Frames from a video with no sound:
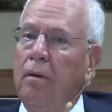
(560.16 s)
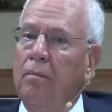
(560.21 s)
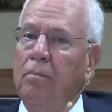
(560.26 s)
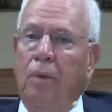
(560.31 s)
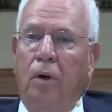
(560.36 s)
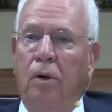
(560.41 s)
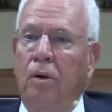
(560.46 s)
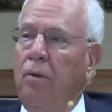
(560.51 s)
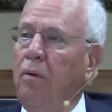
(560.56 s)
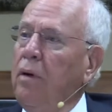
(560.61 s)

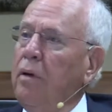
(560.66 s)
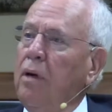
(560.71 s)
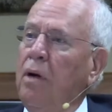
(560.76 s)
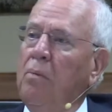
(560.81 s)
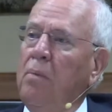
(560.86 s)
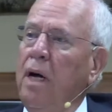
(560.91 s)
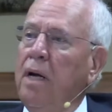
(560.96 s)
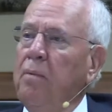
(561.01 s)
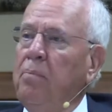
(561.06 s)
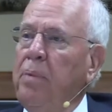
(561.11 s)
Boy, we're talking
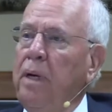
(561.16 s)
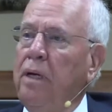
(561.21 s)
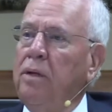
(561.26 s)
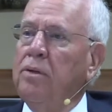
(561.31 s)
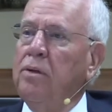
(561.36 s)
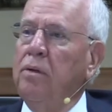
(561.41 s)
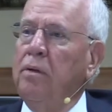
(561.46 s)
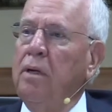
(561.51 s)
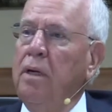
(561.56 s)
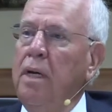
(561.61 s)
about a
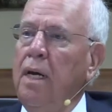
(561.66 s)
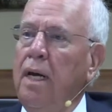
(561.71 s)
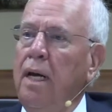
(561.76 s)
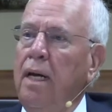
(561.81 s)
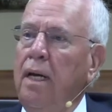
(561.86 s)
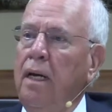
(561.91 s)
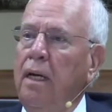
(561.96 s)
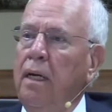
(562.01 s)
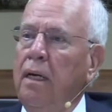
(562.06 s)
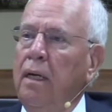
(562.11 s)
picture
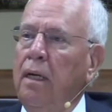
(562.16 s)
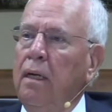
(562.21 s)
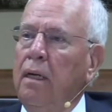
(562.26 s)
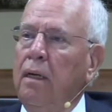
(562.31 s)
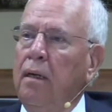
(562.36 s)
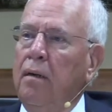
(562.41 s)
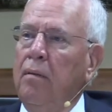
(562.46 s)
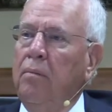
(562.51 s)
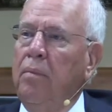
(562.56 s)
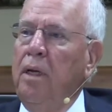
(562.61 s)
today.
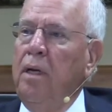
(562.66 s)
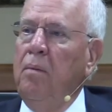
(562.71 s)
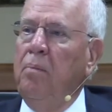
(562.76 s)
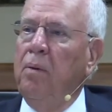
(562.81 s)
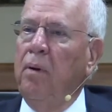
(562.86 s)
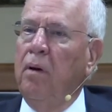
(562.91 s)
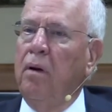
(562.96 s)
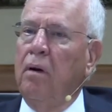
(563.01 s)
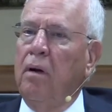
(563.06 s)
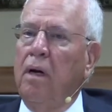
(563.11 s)

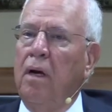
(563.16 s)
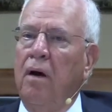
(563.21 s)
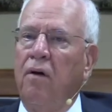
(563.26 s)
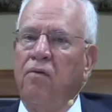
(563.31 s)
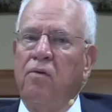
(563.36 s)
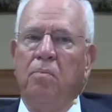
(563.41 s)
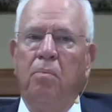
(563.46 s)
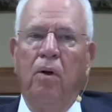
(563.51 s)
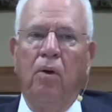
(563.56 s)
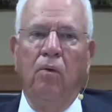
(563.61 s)
People are
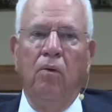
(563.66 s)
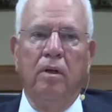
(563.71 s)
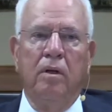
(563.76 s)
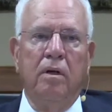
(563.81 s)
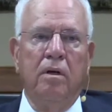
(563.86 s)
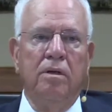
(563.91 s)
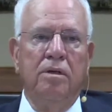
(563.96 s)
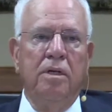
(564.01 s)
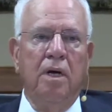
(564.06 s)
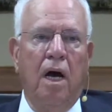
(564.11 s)
comfortable with
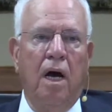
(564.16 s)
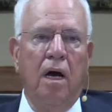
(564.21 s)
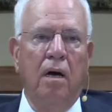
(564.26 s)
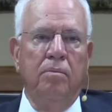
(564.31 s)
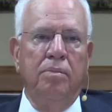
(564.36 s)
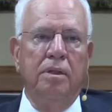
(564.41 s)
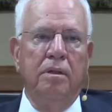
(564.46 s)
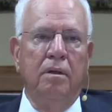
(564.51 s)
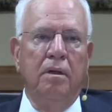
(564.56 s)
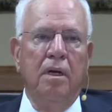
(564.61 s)
their
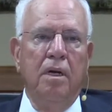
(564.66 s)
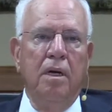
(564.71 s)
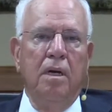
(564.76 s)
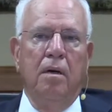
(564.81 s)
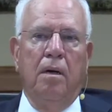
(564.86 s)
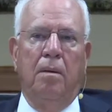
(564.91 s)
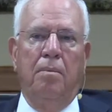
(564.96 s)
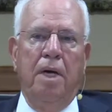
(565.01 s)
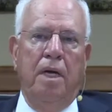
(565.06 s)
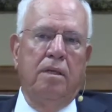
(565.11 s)
jobs.
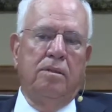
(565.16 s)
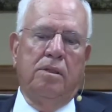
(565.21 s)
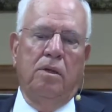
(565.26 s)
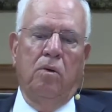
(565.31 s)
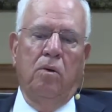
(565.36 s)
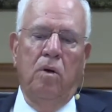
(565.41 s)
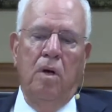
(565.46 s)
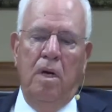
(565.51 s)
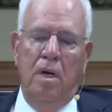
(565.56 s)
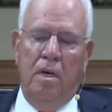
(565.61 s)
I mean,
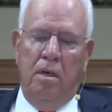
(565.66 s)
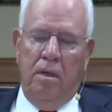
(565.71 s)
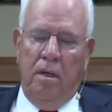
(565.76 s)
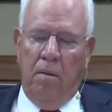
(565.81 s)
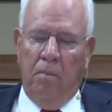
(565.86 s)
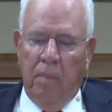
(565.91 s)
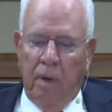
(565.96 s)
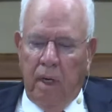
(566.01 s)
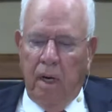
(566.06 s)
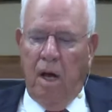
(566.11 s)
so,
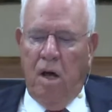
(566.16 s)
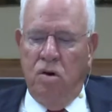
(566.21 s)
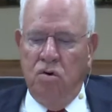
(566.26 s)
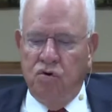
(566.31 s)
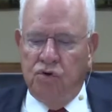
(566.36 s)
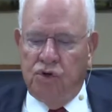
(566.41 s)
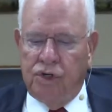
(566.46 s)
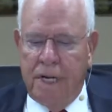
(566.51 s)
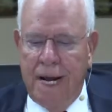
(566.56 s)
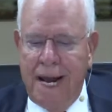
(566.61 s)
but
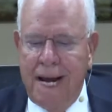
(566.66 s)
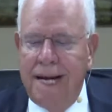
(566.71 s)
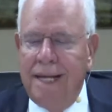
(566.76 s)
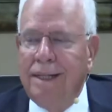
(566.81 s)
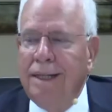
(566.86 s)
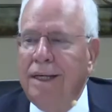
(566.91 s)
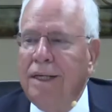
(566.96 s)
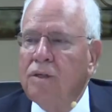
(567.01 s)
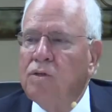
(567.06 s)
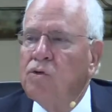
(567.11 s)
understanding
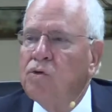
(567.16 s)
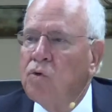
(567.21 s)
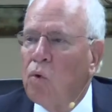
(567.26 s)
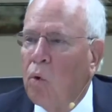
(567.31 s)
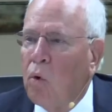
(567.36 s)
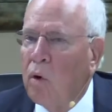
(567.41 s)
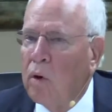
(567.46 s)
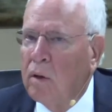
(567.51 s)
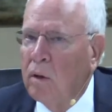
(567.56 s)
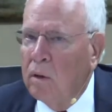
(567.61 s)
the
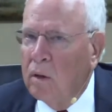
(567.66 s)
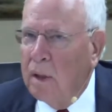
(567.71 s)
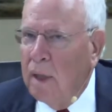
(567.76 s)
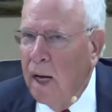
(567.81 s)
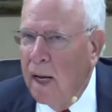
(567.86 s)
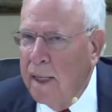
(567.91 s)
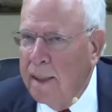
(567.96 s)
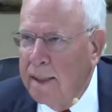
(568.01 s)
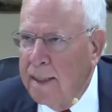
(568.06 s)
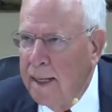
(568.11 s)
historical
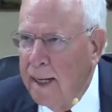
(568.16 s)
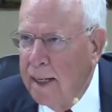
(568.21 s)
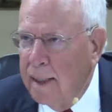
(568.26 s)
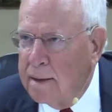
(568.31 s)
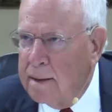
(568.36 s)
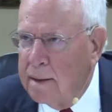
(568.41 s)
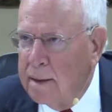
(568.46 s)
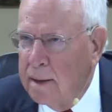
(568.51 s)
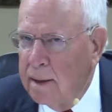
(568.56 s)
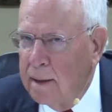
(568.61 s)

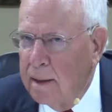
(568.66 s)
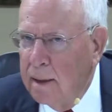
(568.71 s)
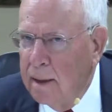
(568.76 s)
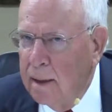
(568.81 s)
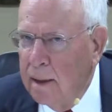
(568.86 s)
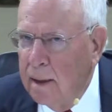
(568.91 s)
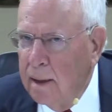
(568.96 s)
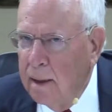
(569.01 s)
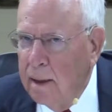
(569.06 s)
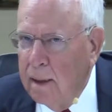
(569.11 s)
context
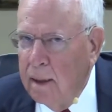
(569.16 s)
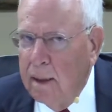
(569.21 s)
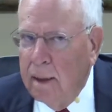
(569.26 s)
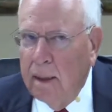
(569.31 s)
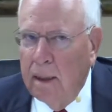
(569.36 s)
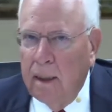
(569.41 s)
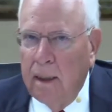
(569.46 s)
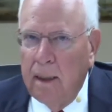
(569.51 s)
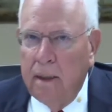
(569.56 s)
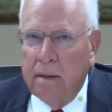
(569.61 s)

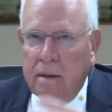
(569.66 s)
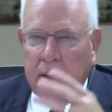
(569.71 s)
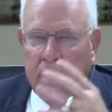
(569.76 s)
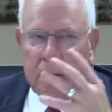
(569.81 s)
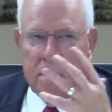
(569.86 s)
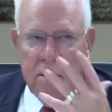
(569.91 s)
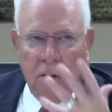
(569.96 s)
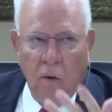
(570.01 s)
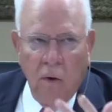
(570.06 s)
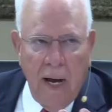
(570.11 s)
is
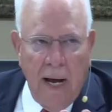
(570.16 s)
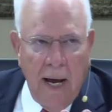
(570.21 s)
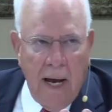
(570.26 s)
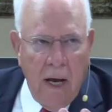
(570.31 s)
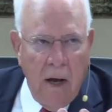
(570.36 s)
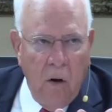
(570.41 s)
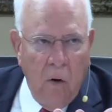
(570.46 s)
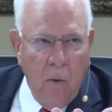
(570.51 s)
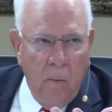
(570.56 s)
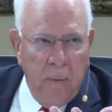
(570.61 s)
just so
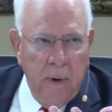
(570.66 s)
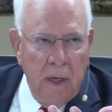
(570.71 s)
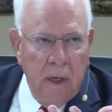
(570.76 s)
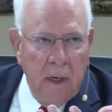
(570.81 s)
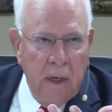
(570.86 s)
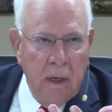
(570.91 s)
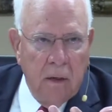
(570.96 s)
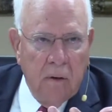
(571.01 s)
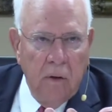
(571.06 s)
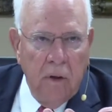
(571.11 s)

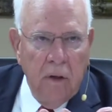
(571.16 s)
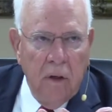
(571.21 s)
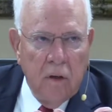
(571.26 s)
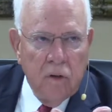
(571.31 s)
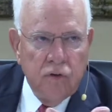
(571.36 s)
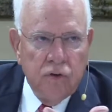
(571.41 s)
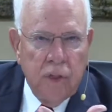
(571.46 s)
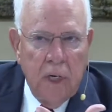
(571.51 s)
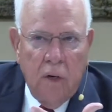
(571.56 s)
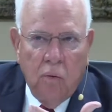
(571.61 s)
eye-opening. So you
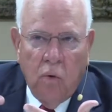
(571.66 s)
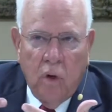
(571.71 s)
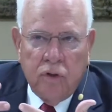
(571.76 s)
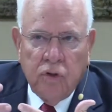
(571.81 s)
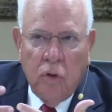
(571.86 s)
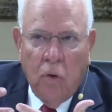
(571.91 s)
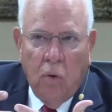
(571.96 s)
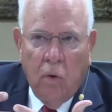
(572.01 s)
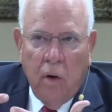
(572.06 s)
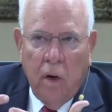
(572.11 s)
understand what's
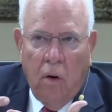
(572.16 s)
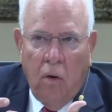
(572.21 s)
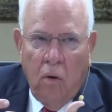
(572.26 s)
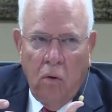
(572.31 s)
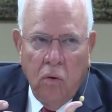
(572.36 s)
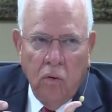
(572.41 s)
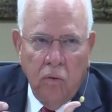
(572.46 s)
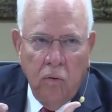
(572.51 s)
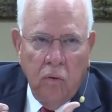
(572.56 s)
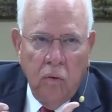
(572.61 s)
going
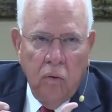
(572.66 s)
on